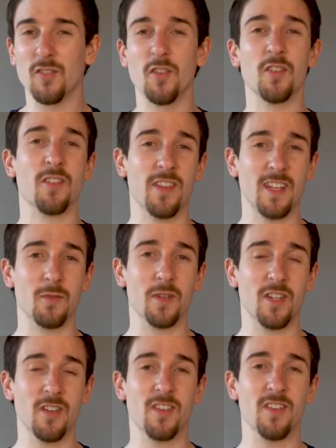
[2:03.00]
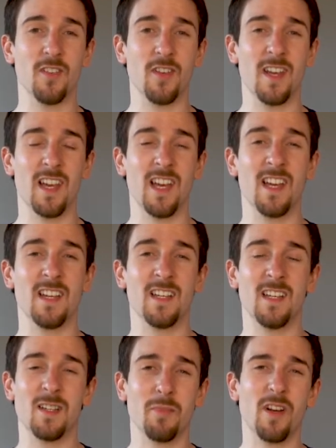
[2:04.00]
sorts of things we could do here,
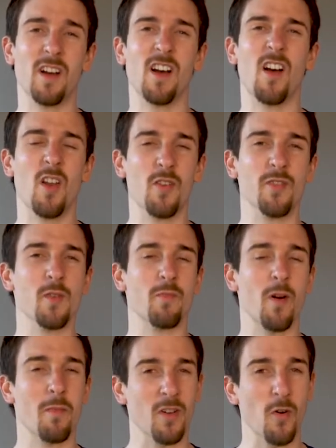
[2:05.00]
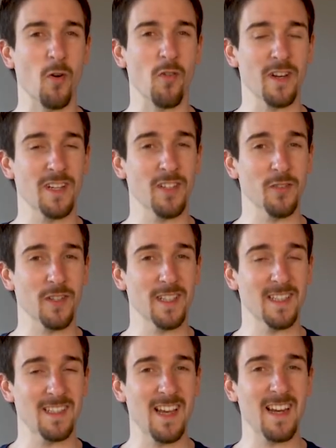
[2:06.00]
but a lot of you are probably already
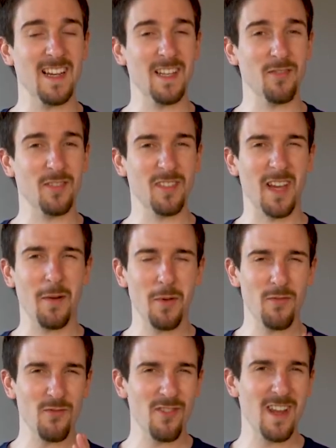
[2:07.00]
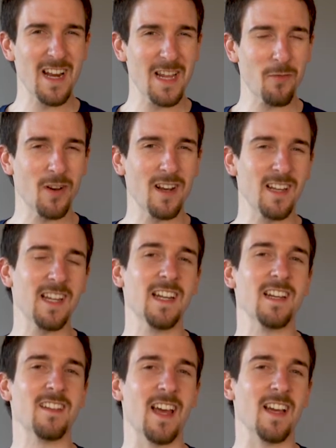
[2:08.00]
doing deadlifts, and we really want to lean
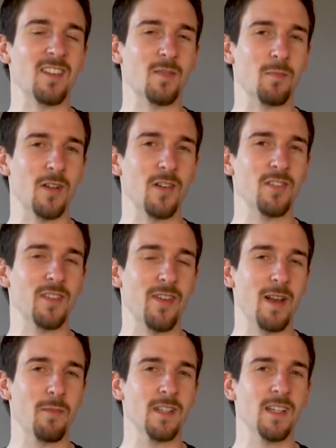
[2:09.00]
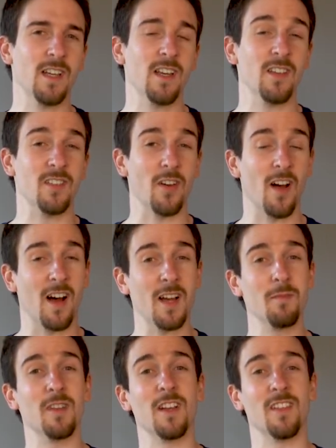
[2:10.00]
into that explosive element, so
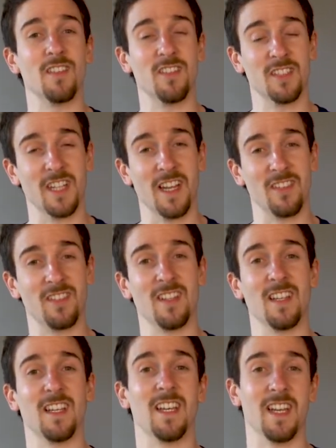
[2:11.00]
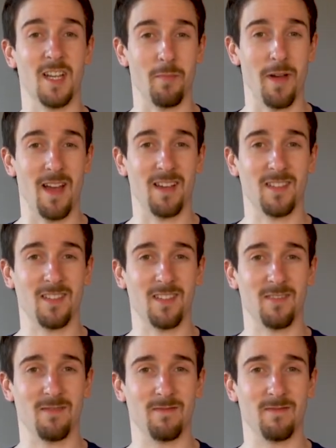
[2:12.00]
I'm going to suggest kickbacks.